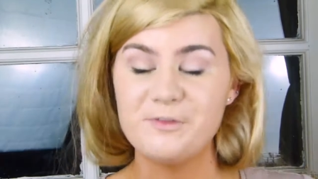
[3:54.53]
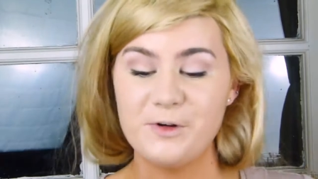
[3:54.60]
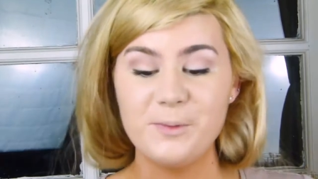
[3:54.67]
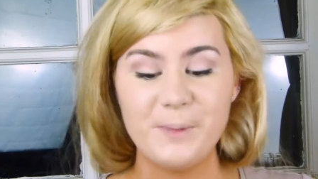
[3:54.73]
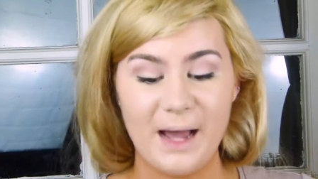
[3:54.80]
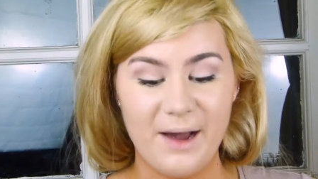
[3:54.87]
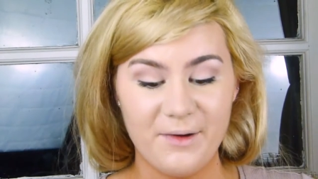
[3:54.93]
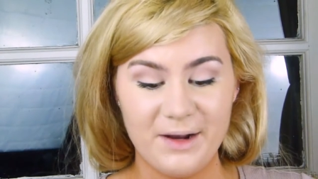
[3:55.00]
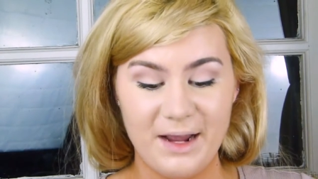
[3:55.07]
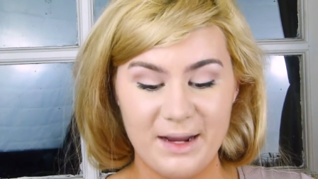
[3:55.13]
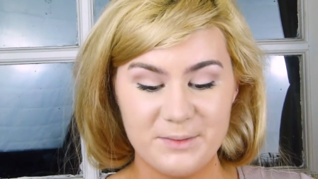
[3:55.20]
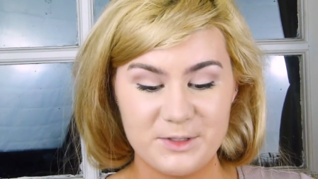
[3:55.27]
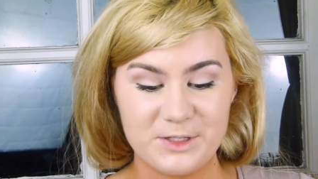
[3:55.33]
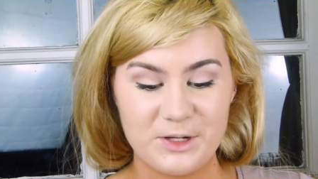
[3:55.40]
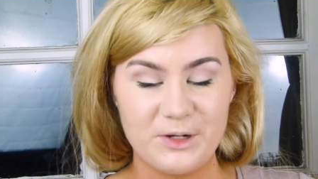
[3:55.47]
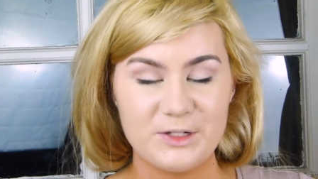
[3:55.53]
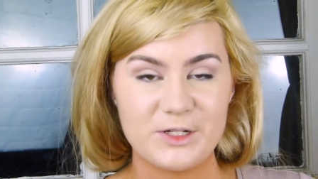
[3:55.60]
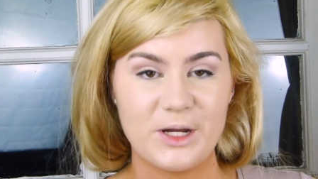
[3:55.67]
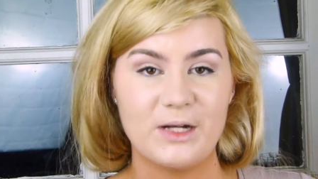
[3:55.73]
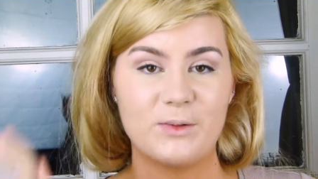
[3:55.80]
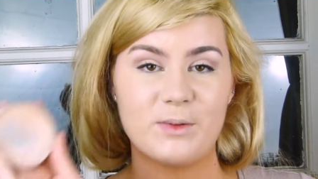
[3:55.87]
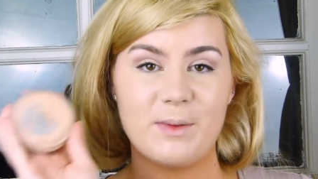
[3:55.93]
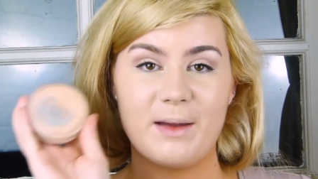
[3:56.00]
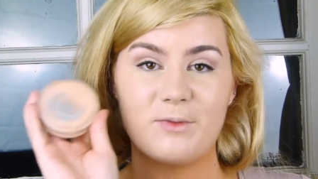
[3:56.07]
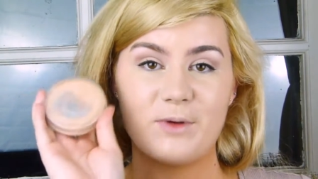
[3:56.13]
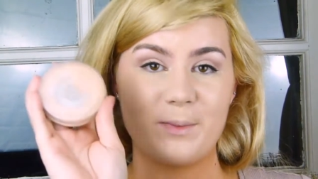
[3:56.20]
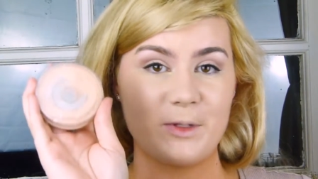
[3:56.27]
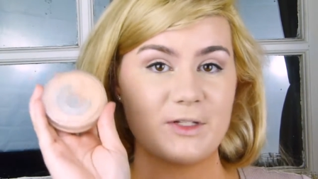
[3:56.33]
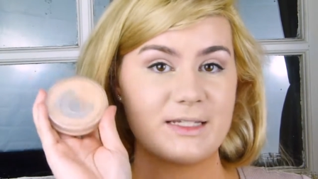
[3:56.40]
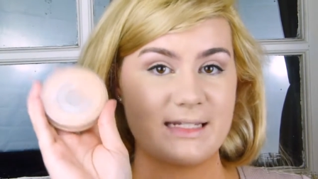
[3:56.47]
For powder, I'm just going to go in with my
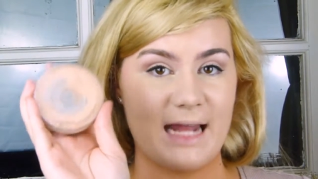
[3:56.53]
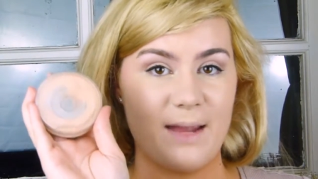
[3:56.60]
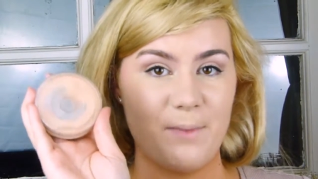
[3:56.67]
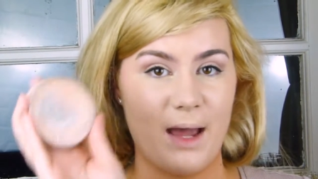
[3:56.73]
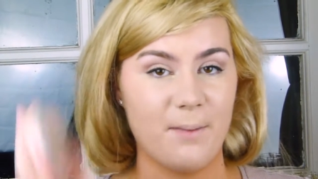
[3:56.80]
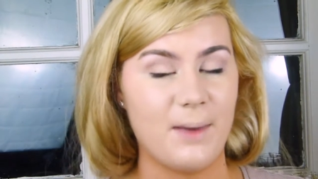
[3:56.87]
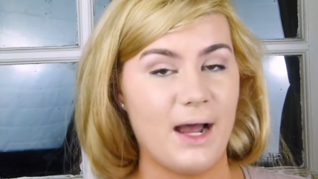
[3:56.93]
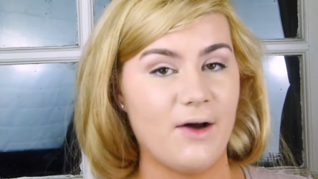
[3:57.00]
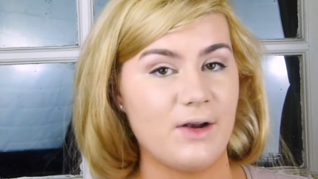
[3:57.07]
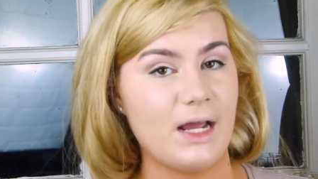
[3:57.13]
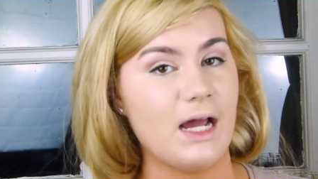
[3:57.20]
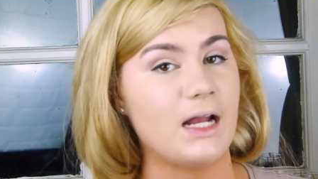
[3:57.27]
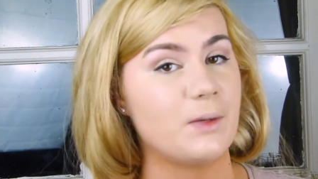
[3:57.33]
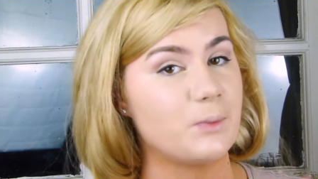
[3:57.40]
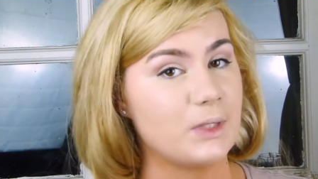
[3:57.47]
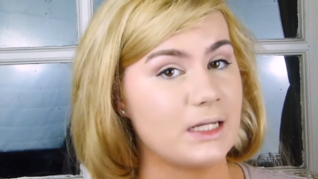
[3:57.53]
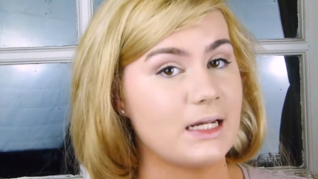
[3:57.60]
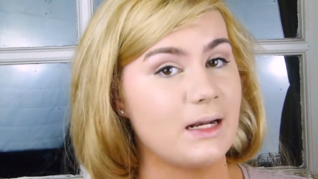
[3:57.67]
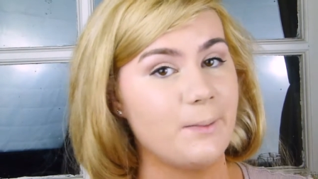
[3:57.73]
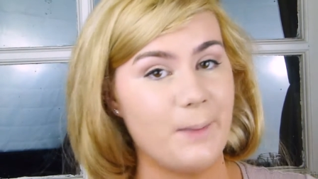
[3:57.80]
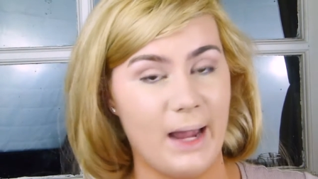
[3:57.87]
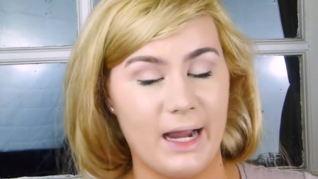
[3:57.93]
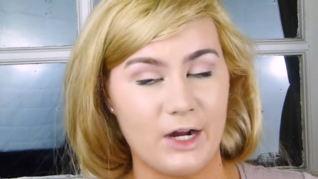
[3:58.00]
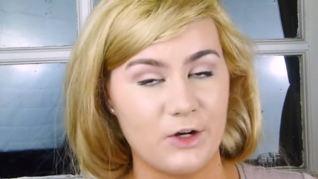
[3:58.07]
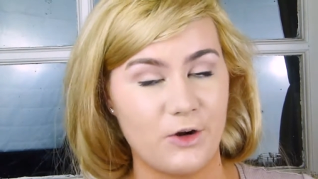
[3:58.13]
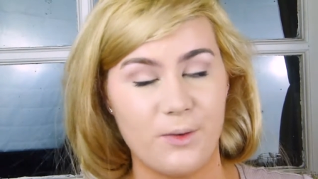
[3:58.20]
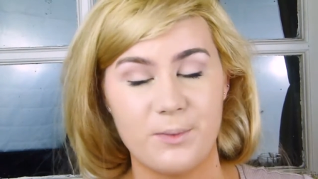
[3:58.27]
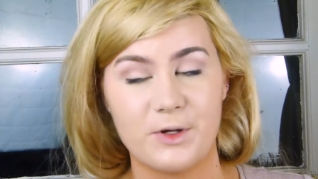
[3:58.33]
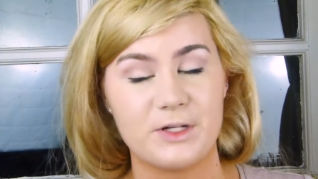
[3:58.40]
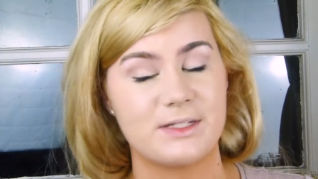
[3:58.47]
Rimmel Stay Matte Powder and I'm really going to pack it
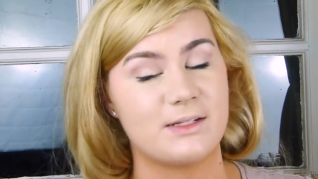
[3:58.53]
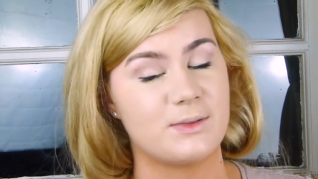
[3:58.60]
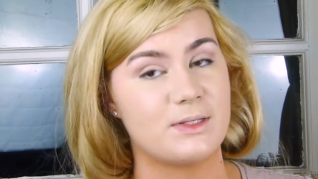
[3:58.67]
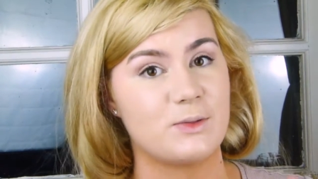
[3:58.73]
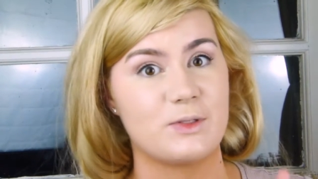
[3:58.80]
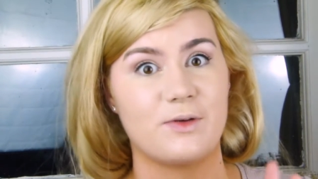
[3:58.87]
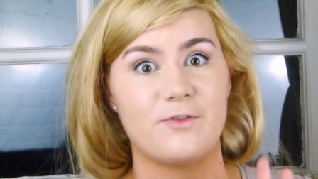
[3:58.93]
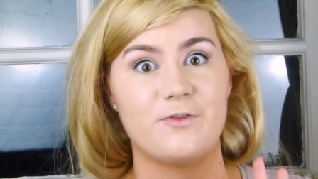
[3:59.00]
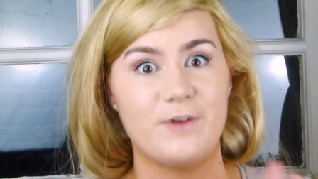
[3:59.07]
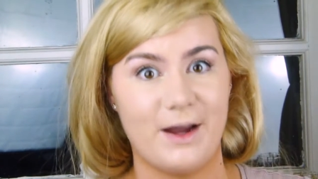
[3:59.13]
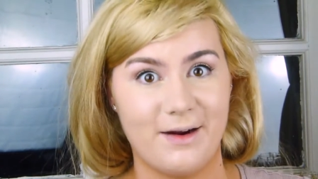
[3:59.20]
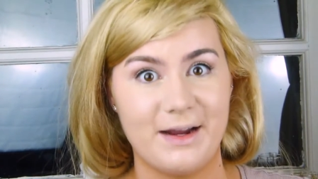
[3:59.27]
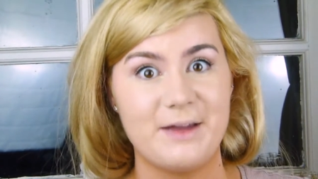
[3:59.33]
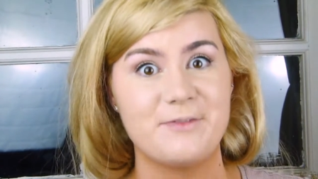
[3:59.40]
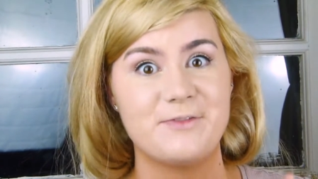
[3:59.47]
on because this is a very